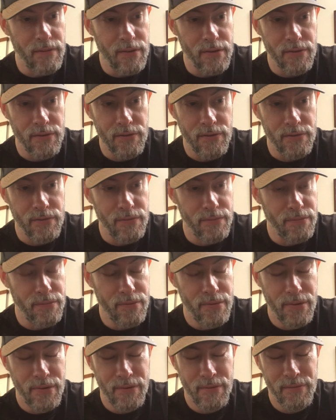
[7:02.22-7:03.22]
that just
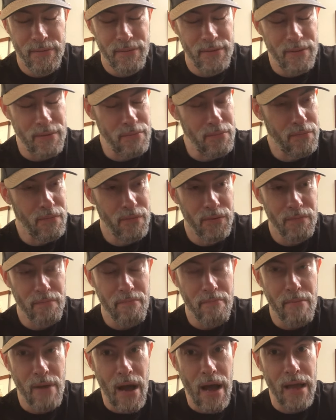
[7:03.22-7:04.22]

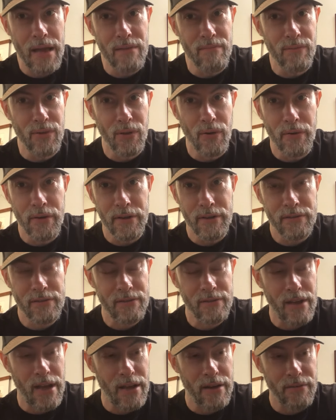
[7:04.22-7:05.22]
mind-blowing
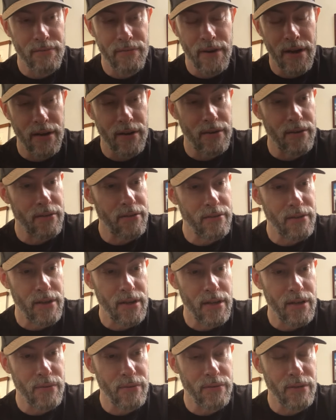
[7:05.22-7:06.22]
stack of records that
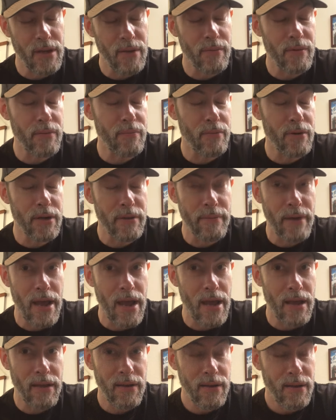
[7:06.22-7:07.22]
he was able to bring
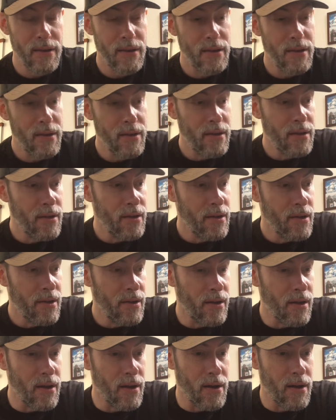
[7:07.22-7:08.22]
back.
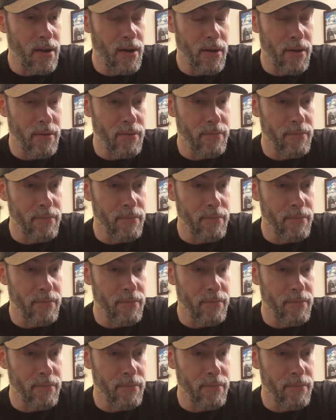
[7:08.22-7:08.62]
I